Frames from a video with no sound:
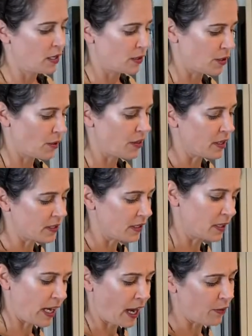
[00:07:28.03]
so things
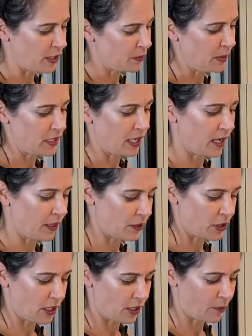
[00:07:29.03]
can always be tailored
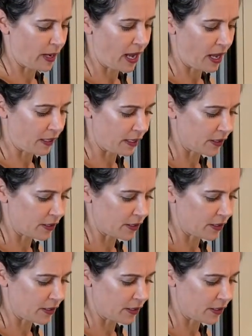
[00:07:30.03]
to your palate.